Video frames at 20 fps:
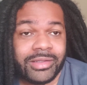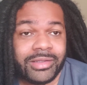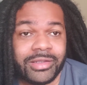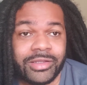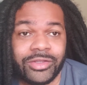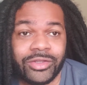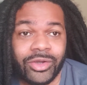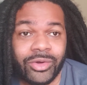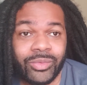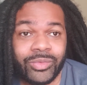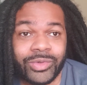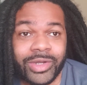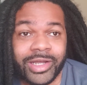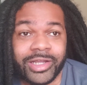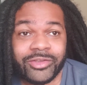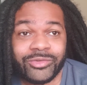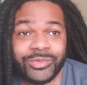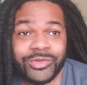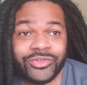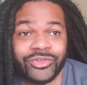I
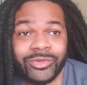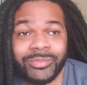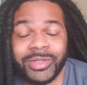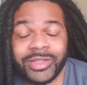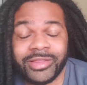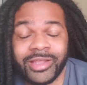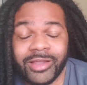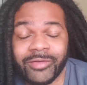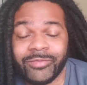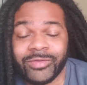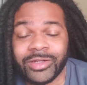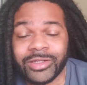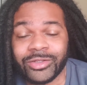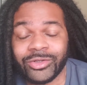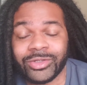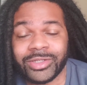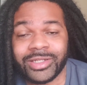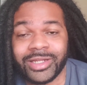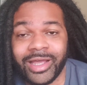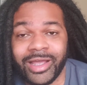guess we should be thankful it
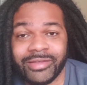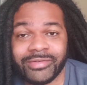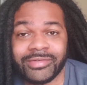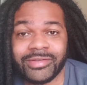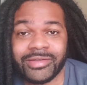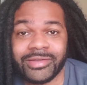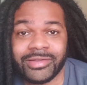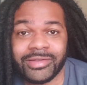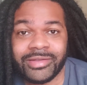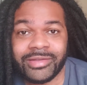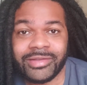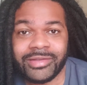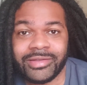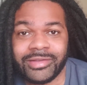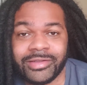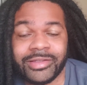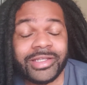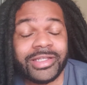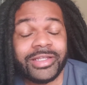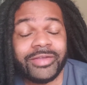only
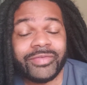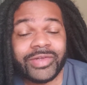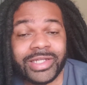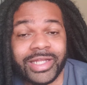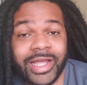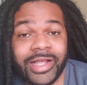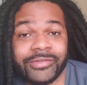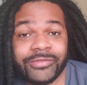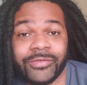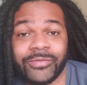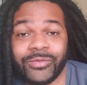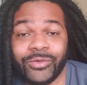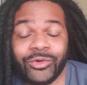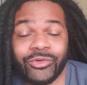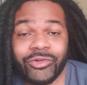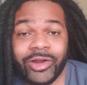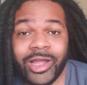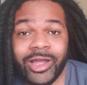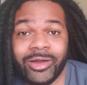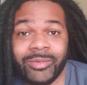didn't even last a full
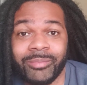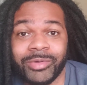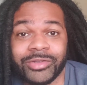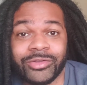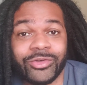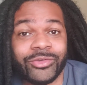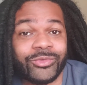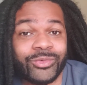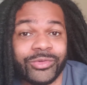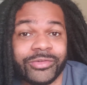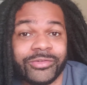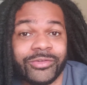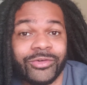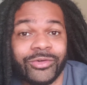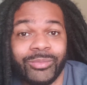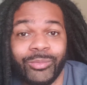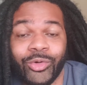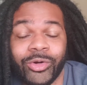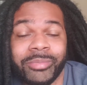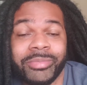round, but those were
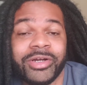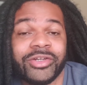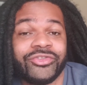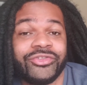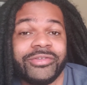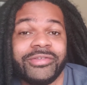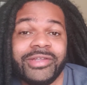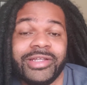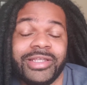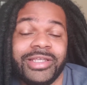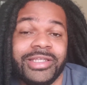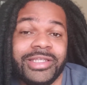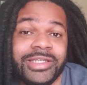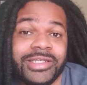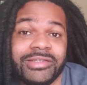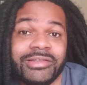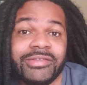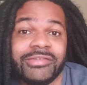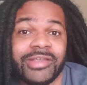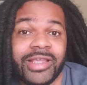still more punches than he
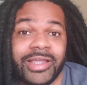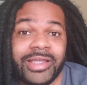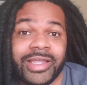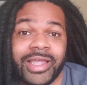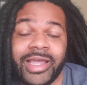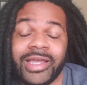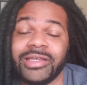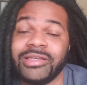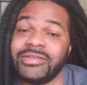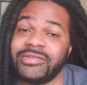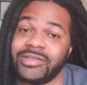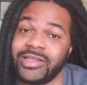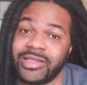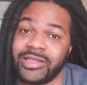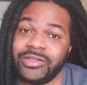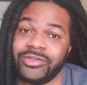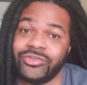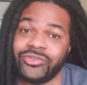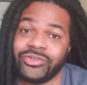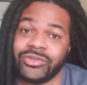needed to take at his
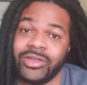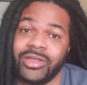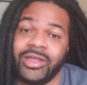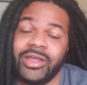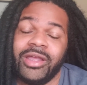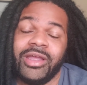age.